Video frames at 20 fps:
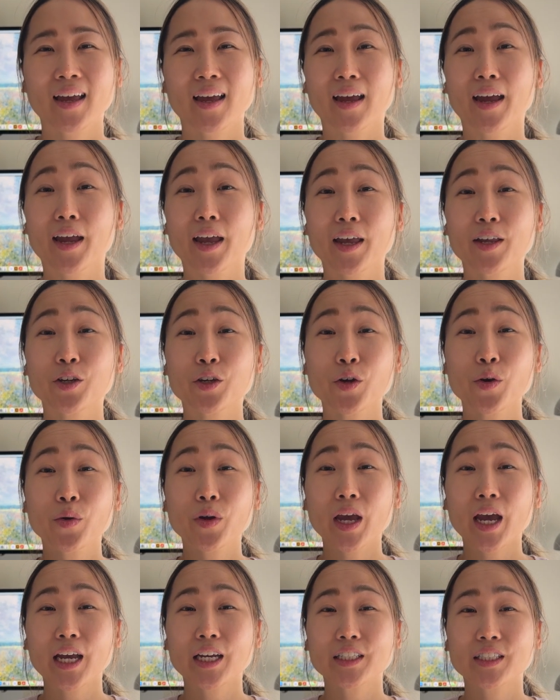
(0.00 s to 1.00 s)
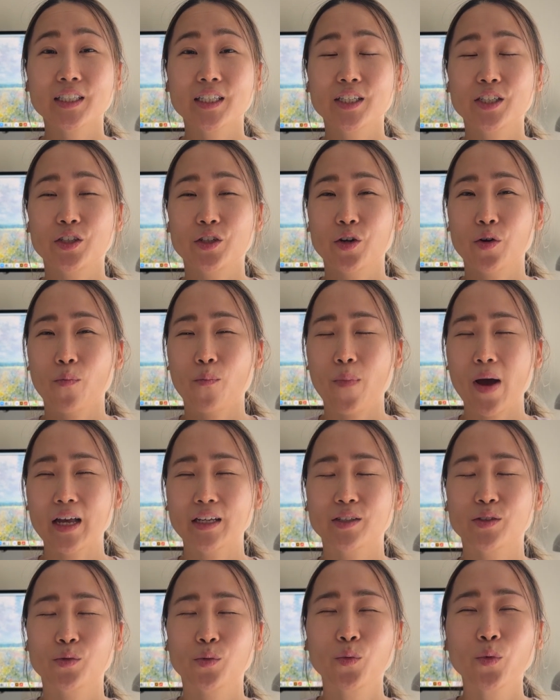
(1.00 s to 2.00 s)
It showcases your
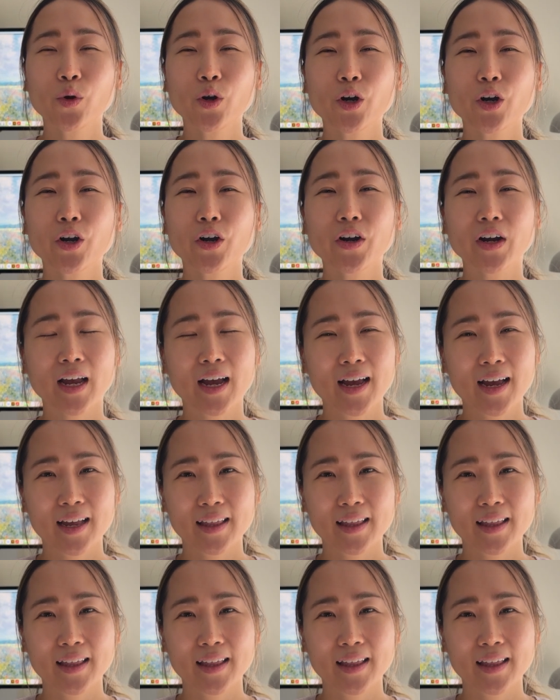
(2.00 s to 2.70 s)
best work,